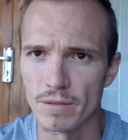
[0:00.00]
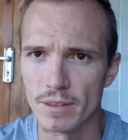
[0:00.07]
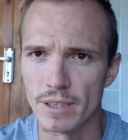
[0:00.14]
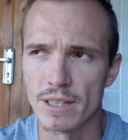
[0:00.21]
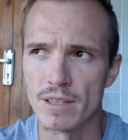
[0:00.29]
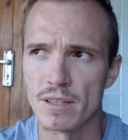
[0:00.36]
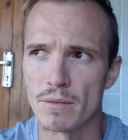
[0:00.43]

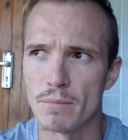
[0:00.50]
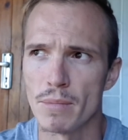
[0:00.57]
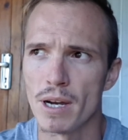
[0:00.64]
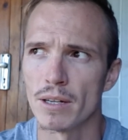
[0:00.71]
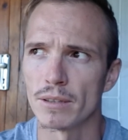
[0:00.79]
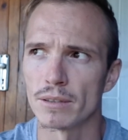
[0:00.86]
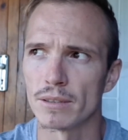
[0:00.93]
It is
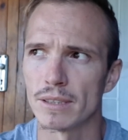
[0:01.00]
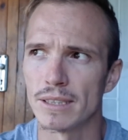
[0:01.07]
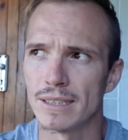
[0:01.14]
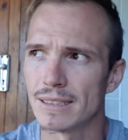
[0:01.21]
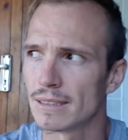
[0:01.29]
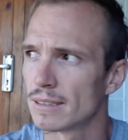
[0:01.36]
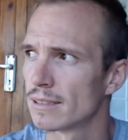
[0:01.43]
about
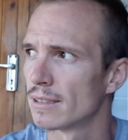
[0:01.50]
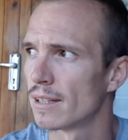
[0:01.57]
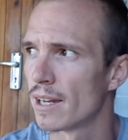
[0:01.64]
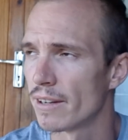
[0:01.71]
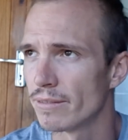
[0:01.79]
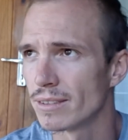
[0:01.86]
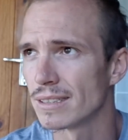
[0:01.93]
it
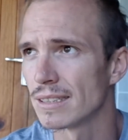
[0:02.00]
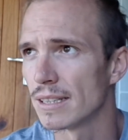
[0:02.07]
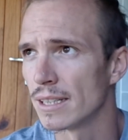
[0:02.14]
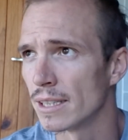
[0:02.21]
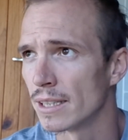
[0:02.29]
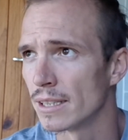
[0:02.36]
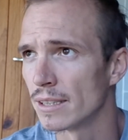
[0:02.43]
having
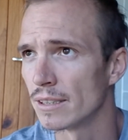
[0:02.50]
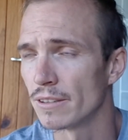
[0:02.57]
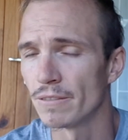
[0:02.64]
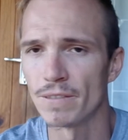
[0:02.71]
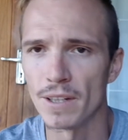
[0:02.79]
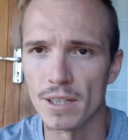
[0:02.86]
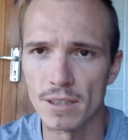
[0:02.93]
a
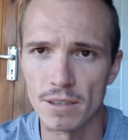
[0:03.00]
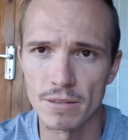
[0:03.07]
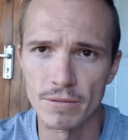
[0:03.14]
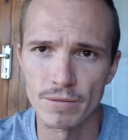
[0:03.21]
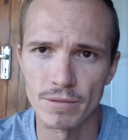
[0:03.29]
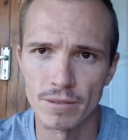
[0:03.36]
definitive